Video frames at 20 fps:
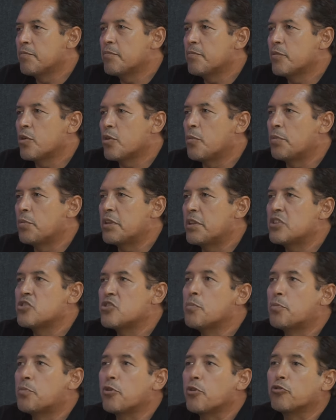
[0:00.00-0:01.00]

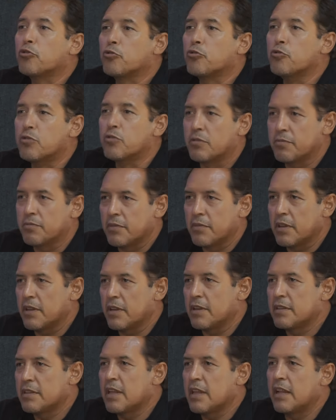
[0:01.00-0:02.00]
competition Pro Tour,
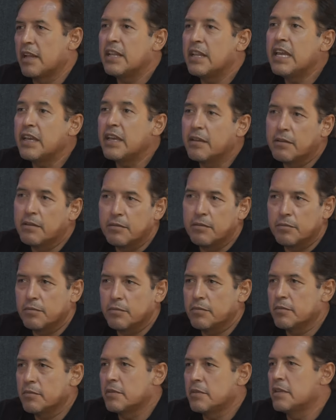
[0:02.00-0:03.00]
the league
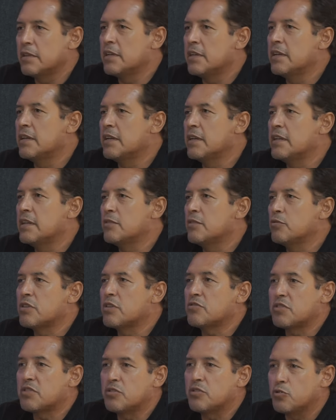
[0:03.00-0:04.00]
in
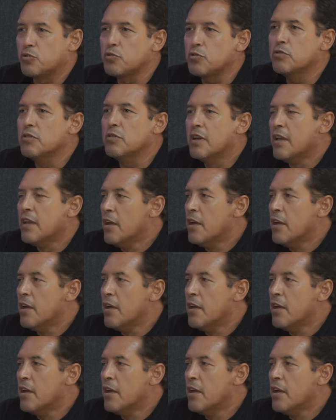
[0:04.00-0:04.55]
2002.